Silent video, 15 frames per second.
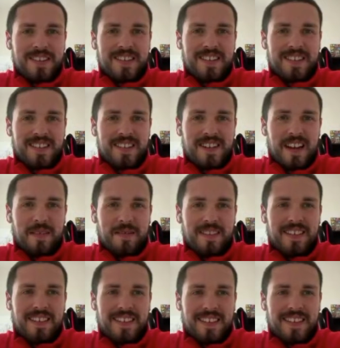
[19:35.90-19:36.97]

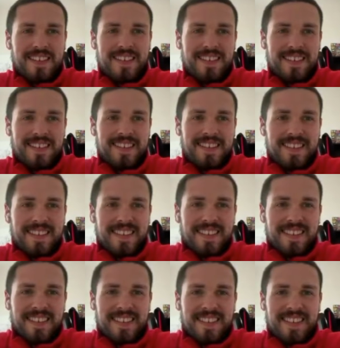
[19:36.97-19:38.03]

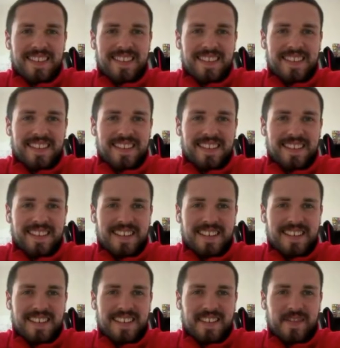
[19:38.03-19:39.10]

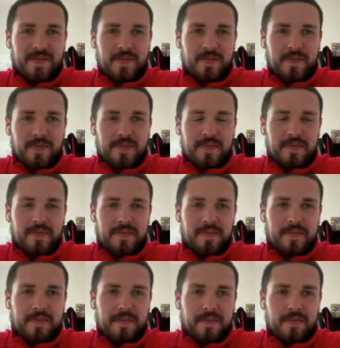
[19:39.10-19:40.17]

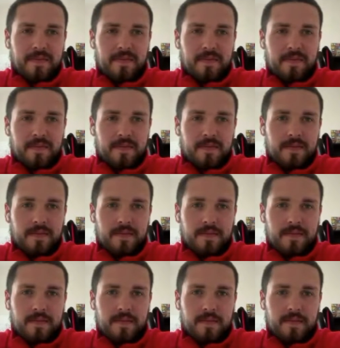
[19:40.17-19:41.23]

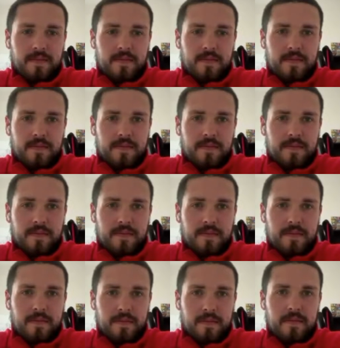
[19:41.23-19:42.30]

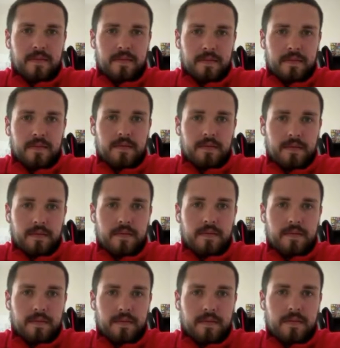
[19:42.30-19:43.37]

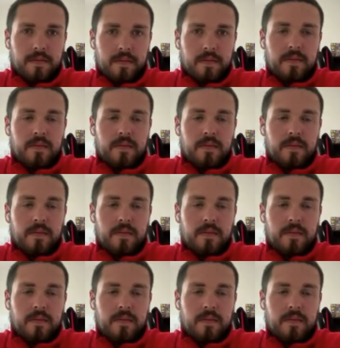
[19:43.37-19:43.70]
(silent)